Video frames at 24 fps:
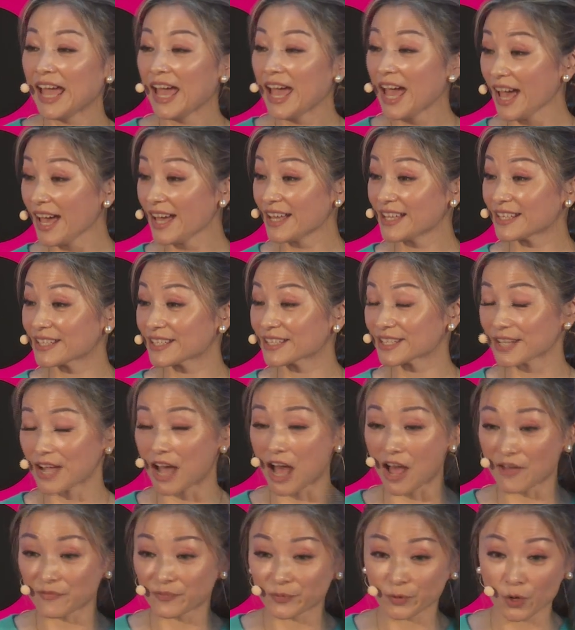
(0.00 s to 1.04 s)
And
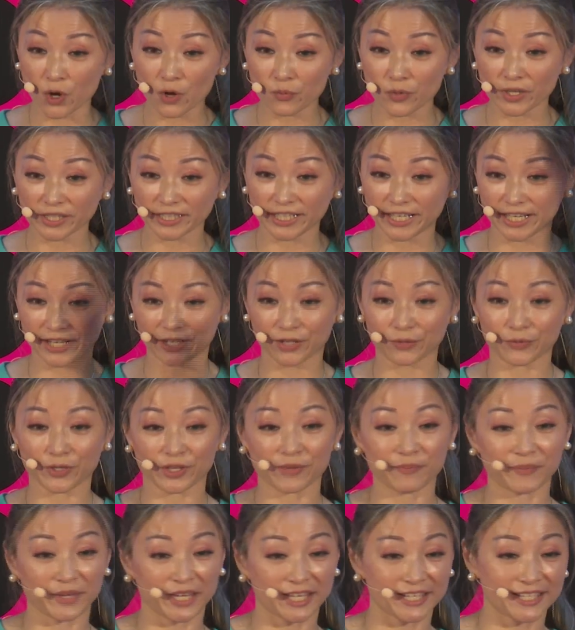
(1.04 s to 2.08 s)
I brought one here with
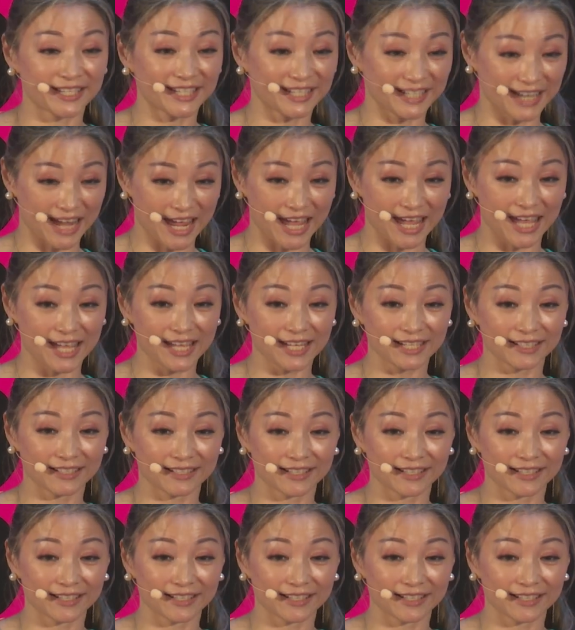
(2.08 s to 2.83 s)
me today.